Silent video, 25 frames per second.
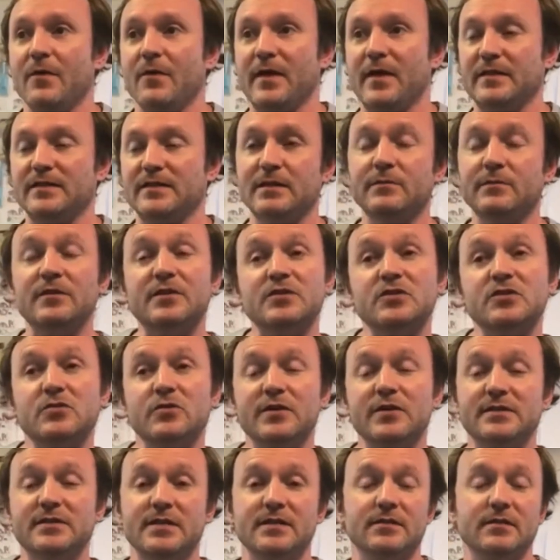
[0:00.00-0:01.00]
and some of the
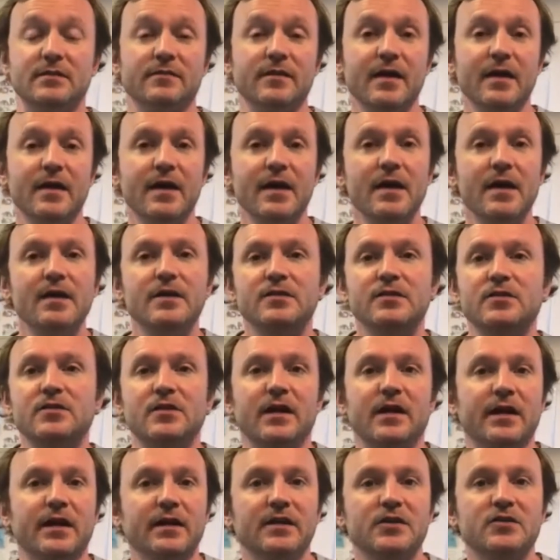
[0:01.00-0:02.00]
choices of, should
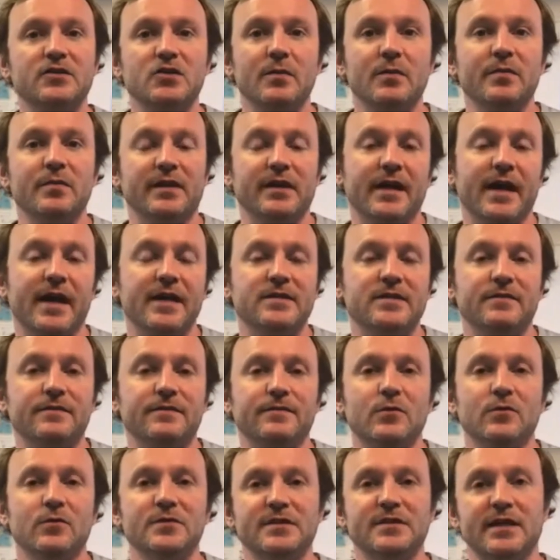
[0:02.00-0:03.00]
I get a job at the age of
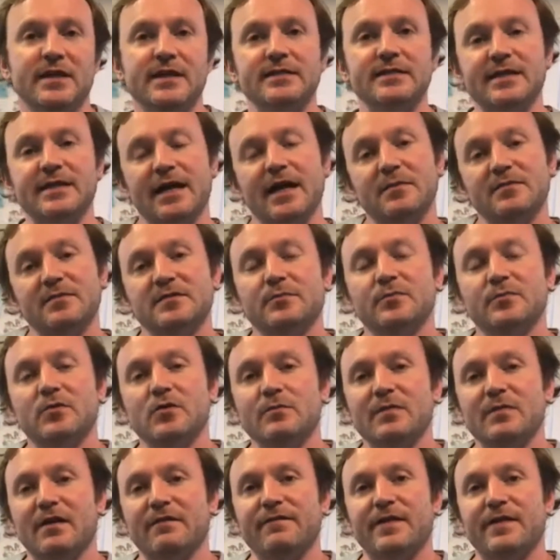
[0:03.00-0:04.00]
14 to help
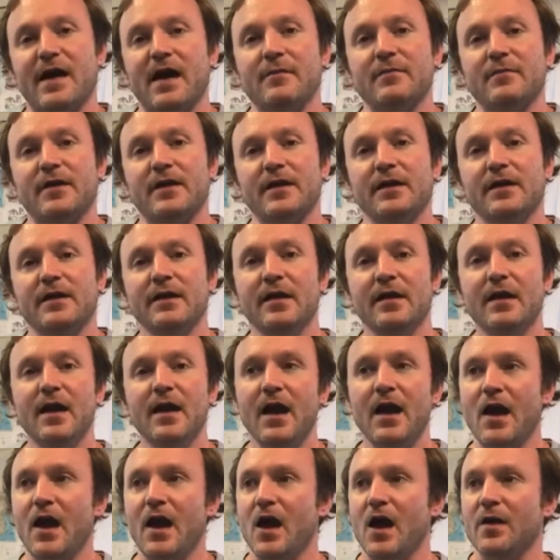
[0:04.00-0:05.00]
support my family?
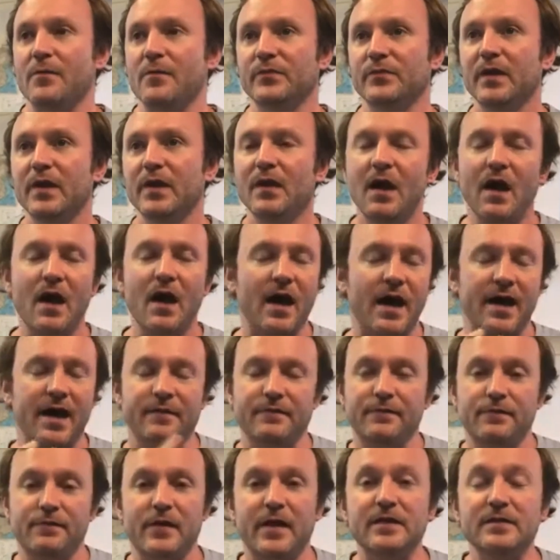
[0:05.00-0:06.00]
I had
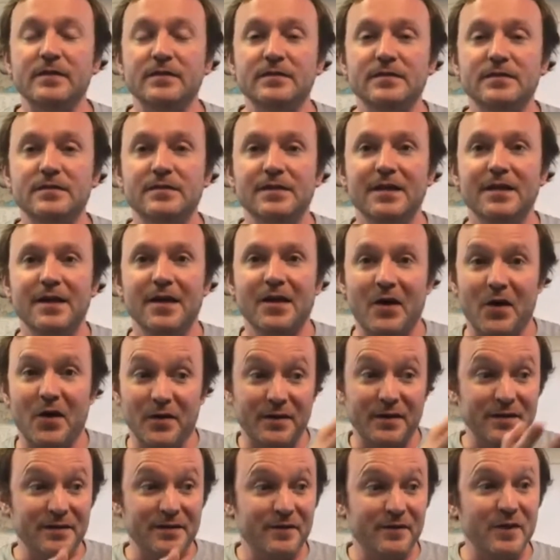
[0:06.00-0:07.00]
friends on
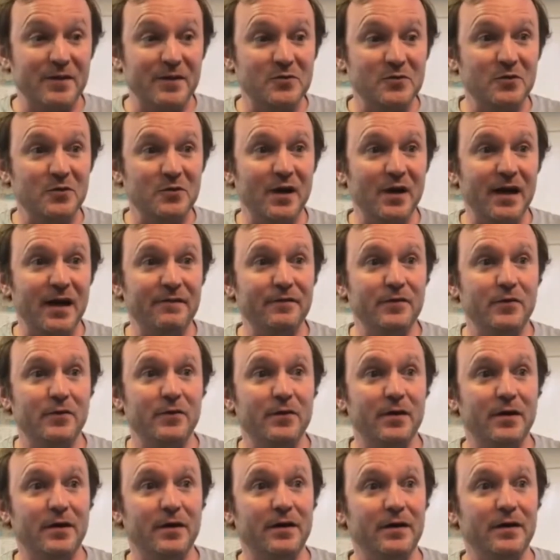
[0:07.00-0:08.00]
this virtual life who
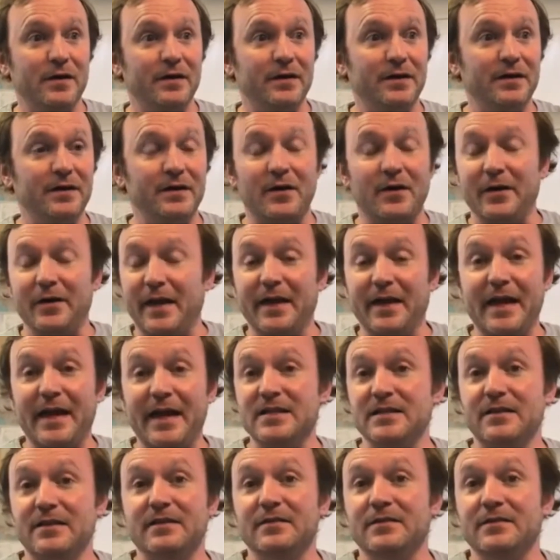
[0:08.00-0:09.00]
were,
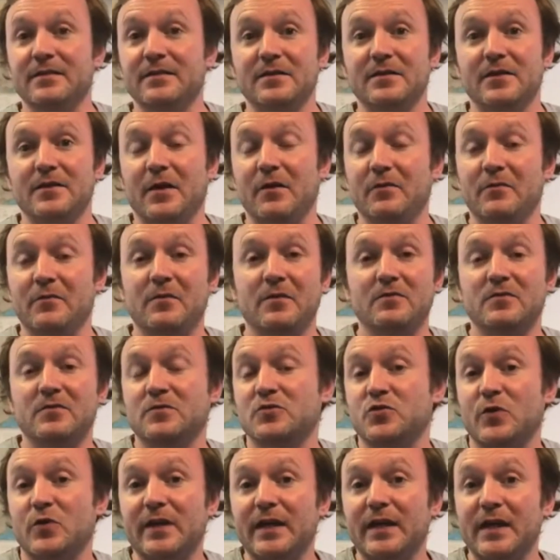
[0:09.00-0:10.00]
engaging in,
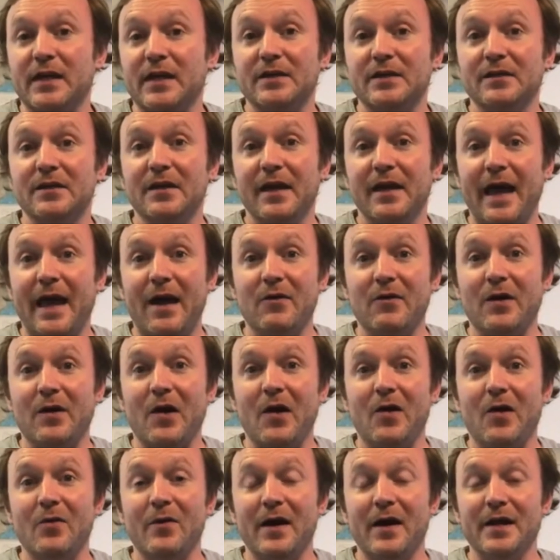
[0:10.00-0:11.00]
drinking
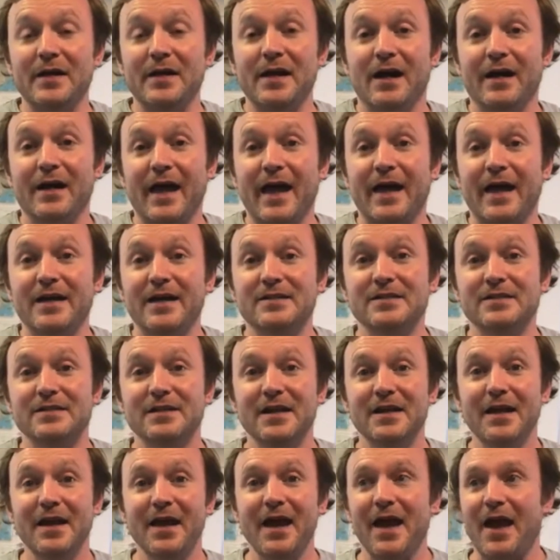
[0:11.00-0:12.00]
alcohol at a young age,
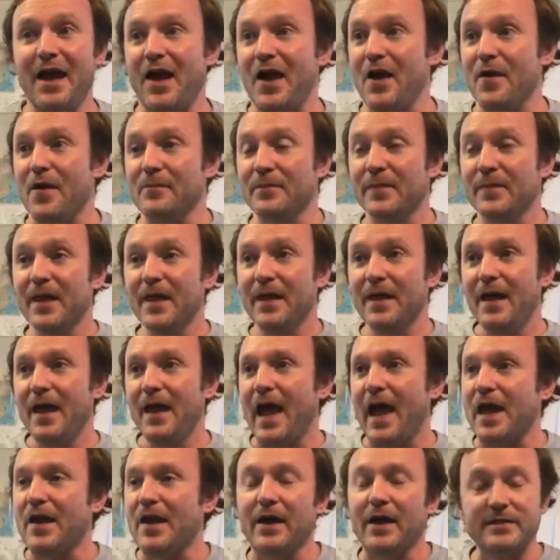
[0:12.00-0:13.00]

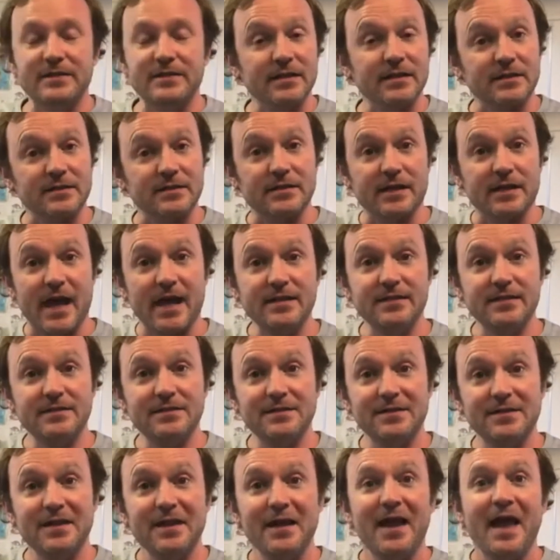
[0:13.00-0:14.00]
and I ticked yes.
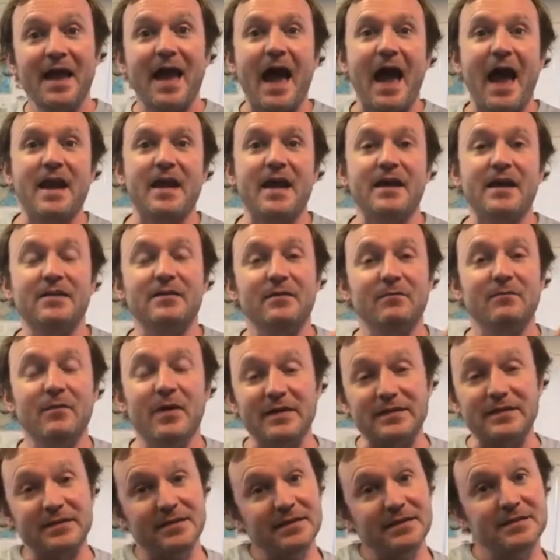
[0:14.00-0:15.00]
And then
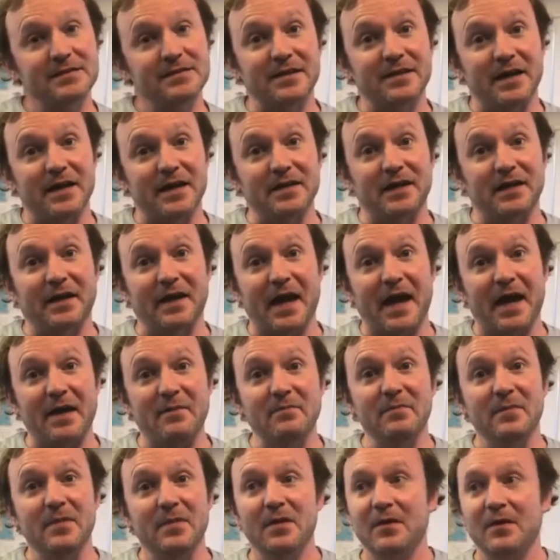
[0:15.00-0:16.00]
my sister in the
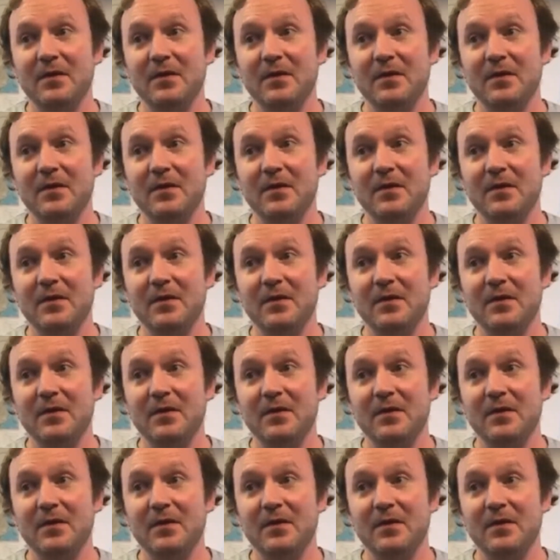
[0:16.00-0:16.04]
game